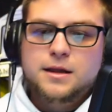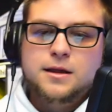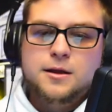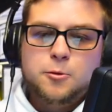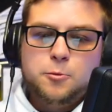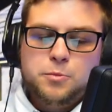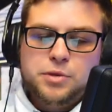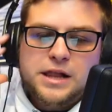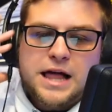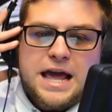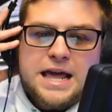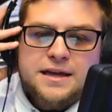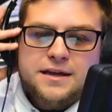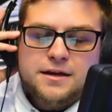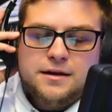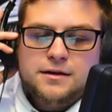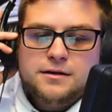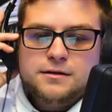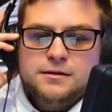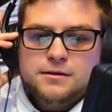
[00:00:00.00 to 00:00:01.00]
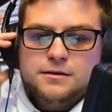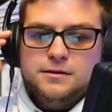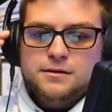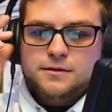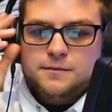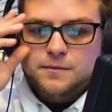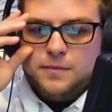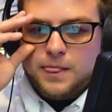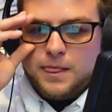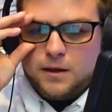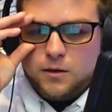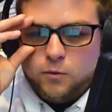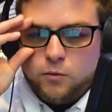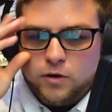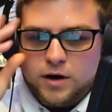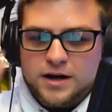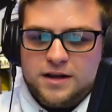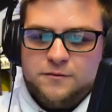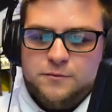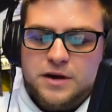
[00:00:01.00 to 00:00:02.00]
Blake,
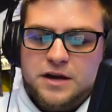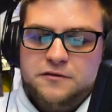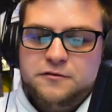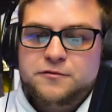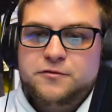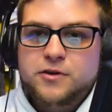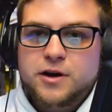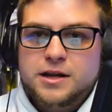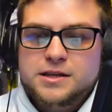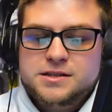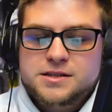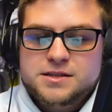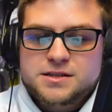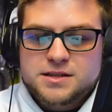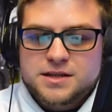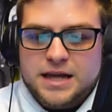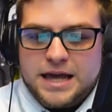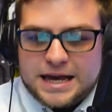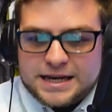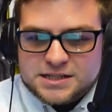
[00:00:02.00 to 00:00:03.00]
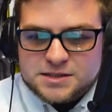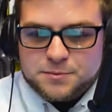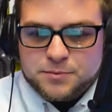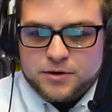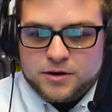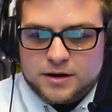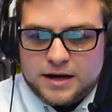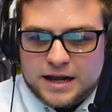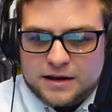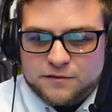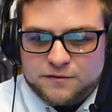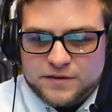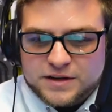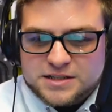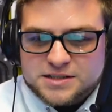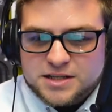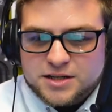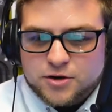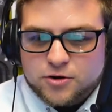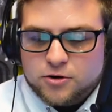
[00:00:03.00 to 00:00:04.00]
one of my friends is an expert at
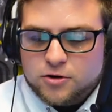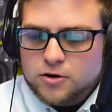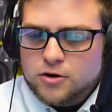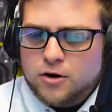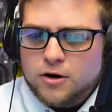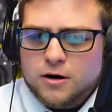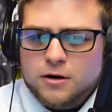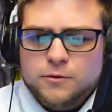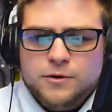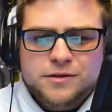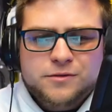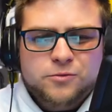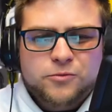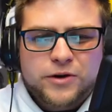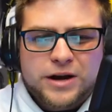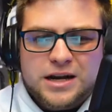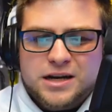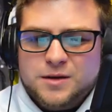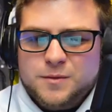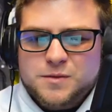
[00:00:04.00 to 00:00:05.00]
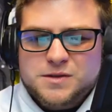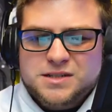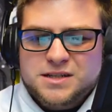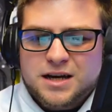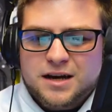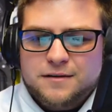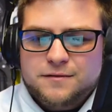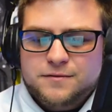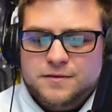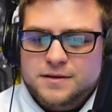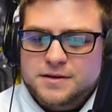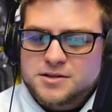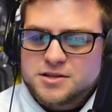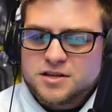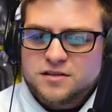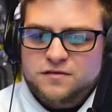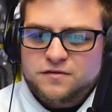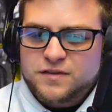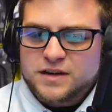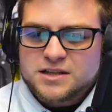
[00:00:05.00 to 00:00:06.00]
fixing her car with random stuff.
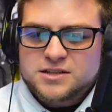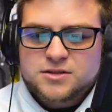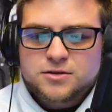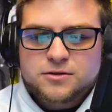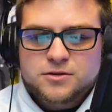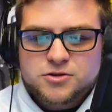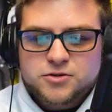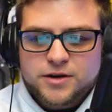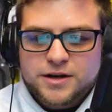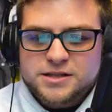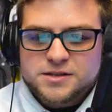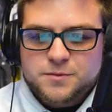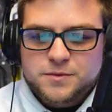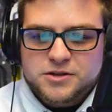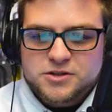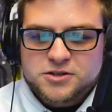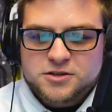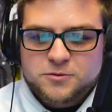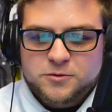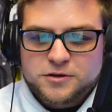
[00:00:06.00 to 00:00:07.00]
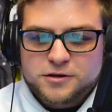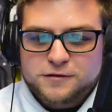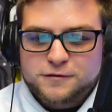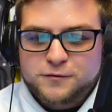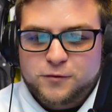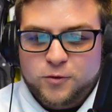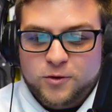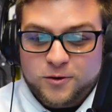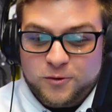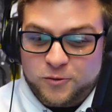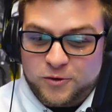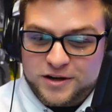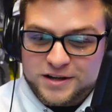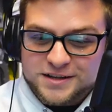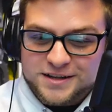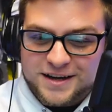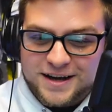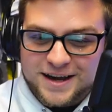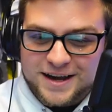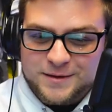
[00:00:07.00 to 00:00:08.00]
She fixed her transmission with a fork one
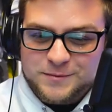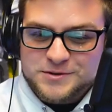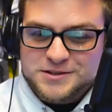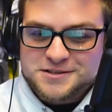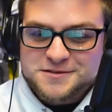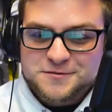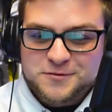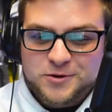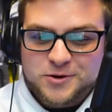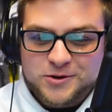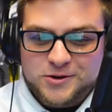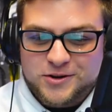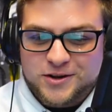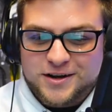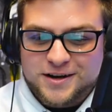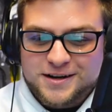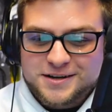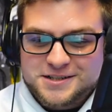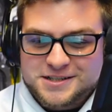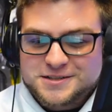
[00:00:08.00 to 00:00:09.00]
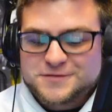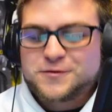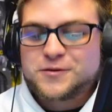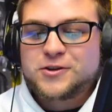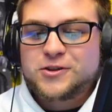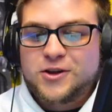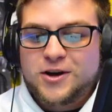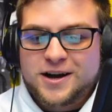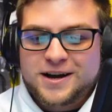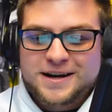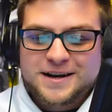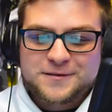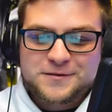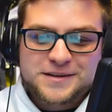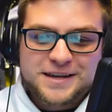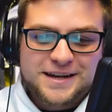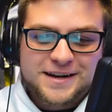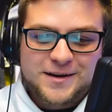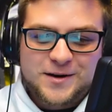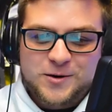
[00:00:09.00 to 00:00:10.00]
time just for a long just for long enough to
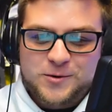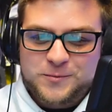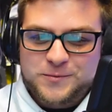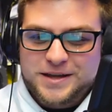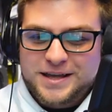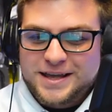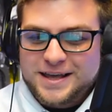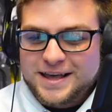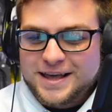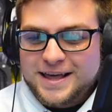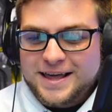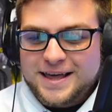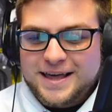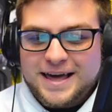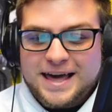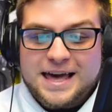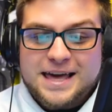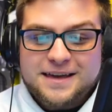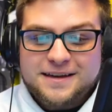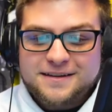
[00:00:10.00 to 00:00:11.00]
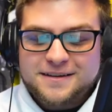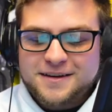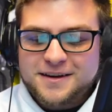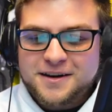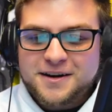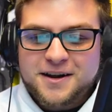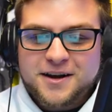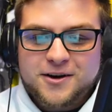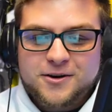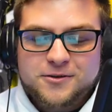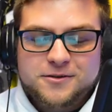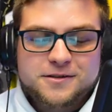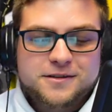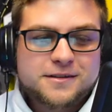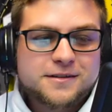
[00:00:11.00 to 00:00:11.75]
get home. Hey, you know,